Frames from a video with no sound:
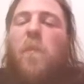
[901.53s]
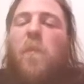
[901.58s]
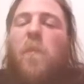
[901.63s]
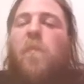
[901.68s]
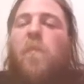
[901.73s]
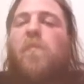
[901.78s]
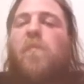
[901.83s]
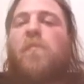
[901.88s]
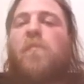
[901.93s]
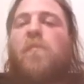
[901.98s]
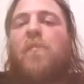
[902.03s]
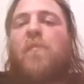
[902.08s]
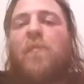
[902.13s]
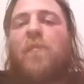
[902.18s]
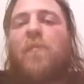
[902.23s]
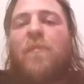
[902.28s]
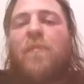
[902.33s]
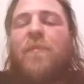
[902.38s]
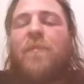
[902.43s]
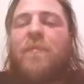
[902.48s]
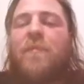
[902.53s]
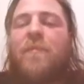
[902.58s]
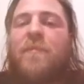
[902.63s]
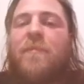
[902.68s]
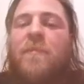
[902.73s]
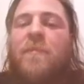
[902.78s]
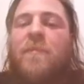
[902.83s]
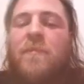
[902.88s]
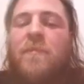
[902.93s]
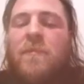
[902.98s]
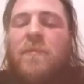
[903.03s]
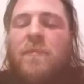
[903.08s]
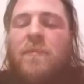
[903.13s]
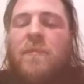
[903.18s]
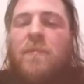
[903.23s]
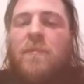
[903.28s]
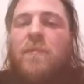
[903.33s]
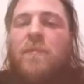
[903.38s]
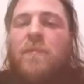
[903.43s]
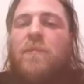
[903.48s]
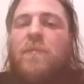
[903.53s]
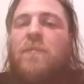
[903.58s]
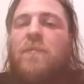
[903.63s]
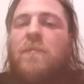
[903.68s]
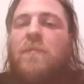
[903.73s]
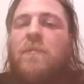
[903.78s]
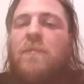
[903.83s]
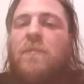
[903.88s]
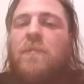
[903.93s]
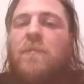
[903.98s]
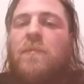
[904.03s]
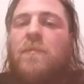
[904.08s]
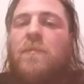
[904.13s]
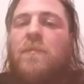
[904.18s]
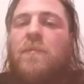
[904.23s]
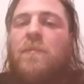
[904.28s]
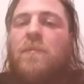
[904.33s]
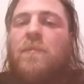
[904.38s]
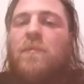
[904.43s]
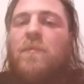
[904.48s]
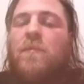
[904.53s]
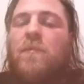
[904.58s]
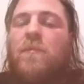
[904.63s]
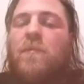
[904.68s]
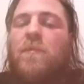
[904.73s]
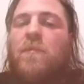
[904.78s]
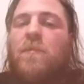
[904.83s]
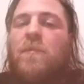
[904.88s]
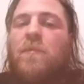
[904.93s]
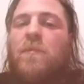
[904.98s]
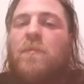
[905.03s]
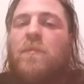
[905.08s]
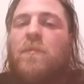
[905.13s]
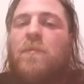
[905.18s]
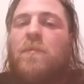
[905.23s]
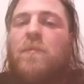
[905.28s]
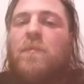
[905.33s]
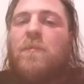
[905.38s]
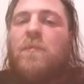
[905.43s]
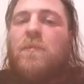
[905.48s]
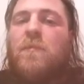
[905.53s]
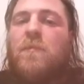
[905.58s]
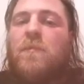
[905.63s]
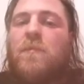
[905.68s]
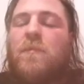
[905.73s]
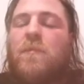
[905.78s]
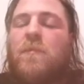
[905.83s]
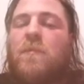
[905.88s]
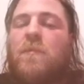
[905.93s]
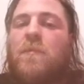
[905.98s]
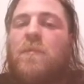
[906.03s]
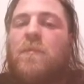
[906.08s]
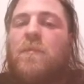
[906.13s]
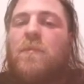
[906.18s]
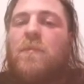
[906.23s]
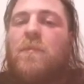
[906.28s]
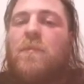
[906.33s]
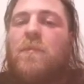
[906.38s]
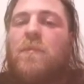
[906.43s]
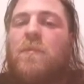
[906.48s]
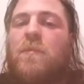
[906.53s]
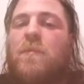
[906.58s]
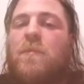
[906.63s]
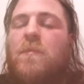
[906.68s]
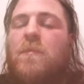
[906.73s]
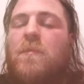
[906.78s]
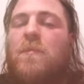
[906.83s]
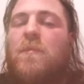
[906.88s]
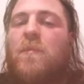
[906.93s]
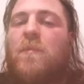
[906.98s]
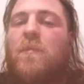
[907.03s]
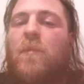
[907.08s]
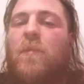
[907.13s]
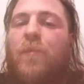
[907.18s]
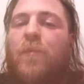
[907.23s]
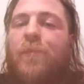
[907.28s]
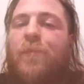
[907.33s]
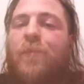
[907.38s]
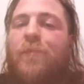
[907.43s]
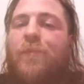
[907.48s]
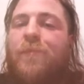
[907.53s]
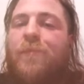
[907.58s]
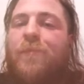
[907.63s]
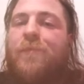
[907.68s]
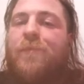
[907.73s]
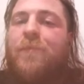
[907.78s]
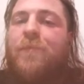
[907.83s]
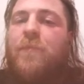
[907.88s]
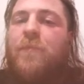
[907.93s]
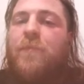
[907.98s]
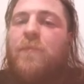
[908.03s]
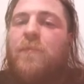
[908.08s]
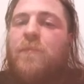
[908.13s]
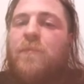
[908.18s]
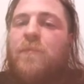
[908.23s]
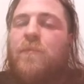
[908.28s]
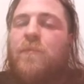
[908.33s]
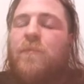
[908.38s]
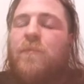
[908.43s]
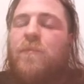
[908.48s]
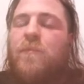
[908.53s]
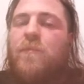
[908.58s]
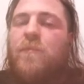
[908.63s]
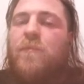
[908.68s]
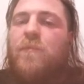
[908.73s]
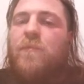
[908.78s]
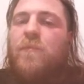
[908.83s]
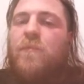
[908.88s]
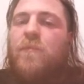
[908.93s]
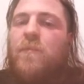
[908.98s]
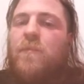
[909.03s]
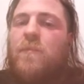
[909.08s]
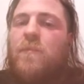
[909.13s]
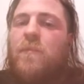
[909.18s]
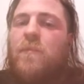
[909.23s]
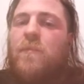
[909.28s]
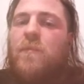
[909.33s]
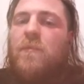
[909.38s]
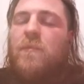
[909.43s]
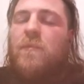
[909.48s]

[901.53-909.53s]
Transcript: No words are spoken by the person on screen.